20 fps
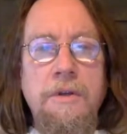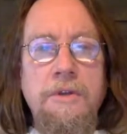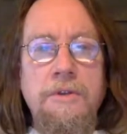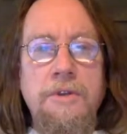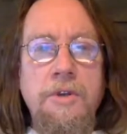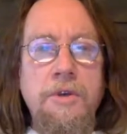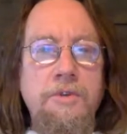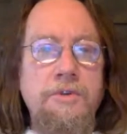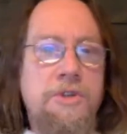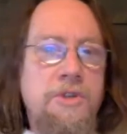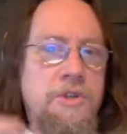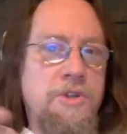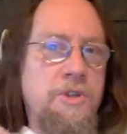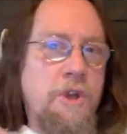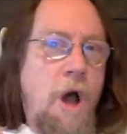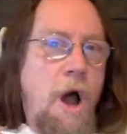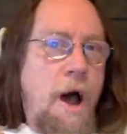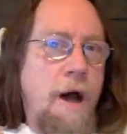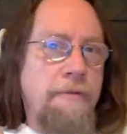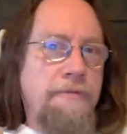to
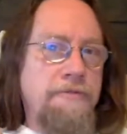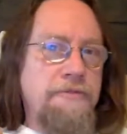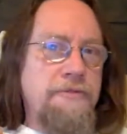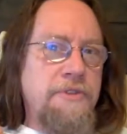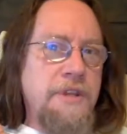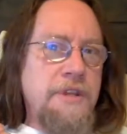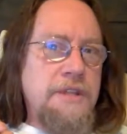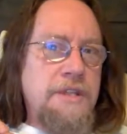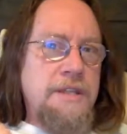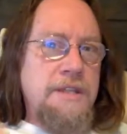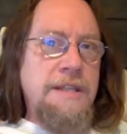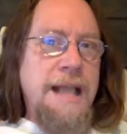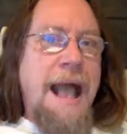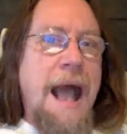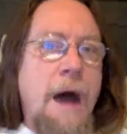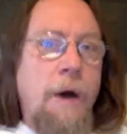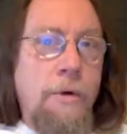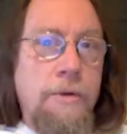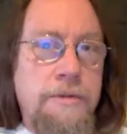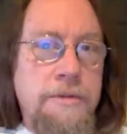soft
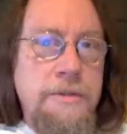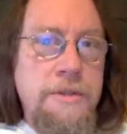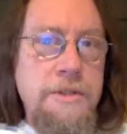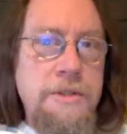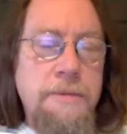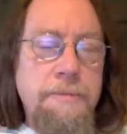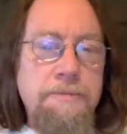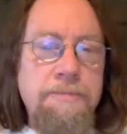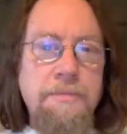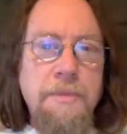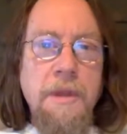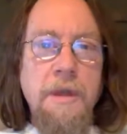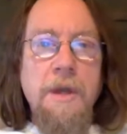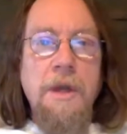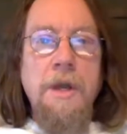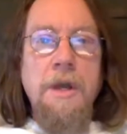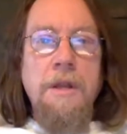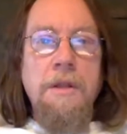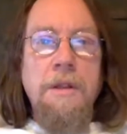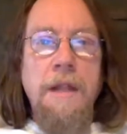sounds
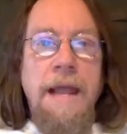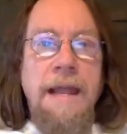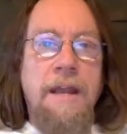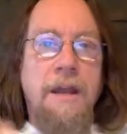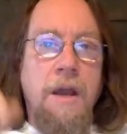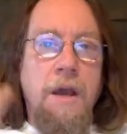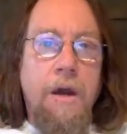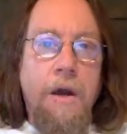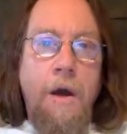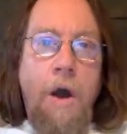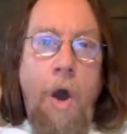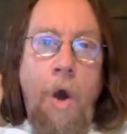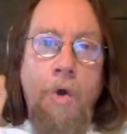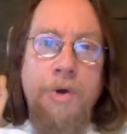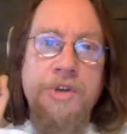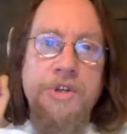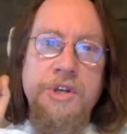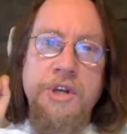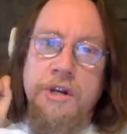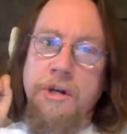like
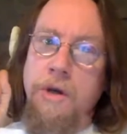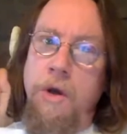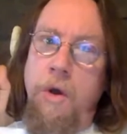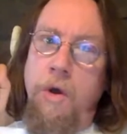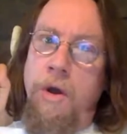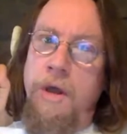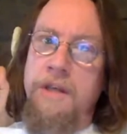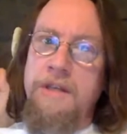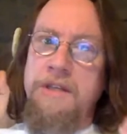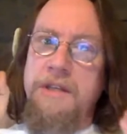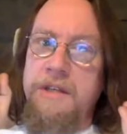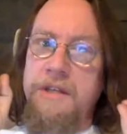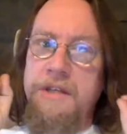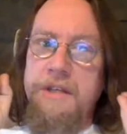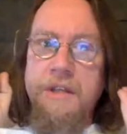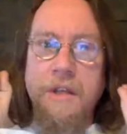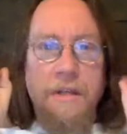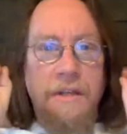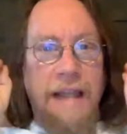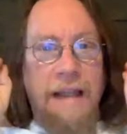ocean
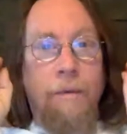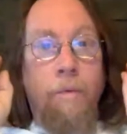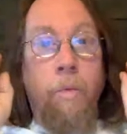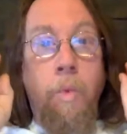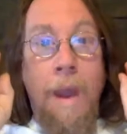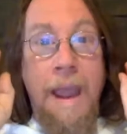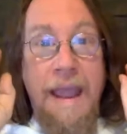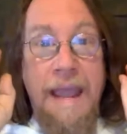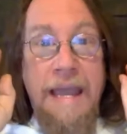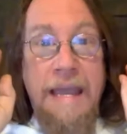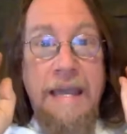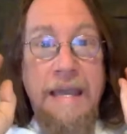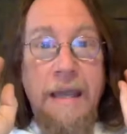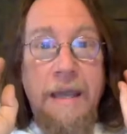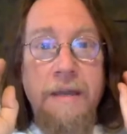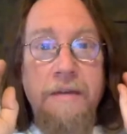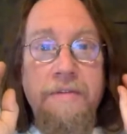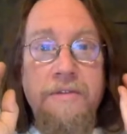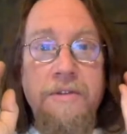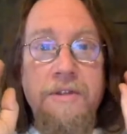noises, like
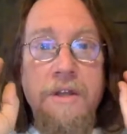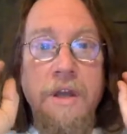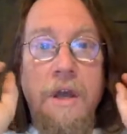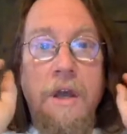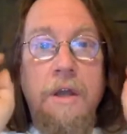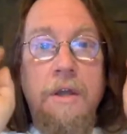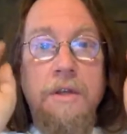waves,